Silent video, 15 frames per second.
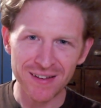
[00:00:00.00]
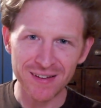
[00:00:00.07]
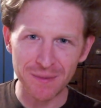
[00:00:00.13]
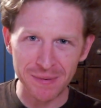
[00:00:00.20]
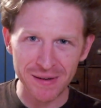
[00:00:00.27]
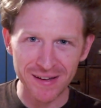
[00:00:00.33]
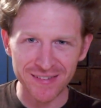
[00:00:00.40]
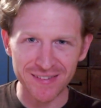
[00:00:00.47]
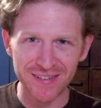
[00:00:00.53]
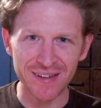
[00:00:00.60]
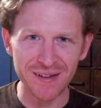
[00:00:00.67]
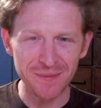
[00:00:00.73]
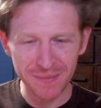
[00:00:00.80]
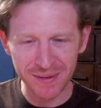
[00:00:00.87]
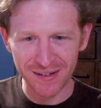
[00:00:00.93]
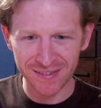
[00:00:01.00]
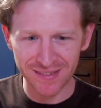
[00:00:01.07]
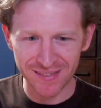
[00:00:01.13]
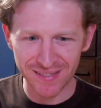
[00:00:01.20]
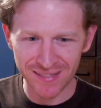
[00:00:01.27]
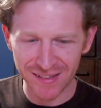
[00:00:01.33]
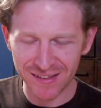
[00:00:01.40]
to BSC
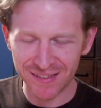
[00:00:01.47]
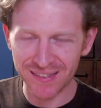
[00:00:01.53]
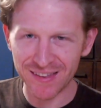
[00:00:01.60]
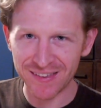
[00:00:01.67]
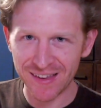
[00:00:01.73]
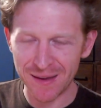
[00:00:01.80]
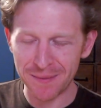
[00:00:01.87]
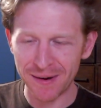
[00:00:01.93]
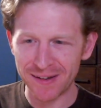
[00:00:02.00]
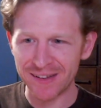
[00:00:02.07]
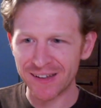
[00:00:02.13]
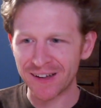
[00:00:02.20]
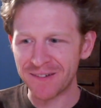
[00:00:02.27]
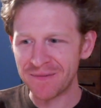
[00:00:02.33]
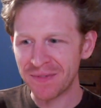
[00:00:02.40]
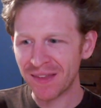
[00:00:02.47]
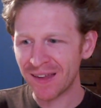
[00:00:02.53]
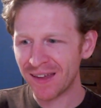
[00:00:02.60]
because it's the same idea.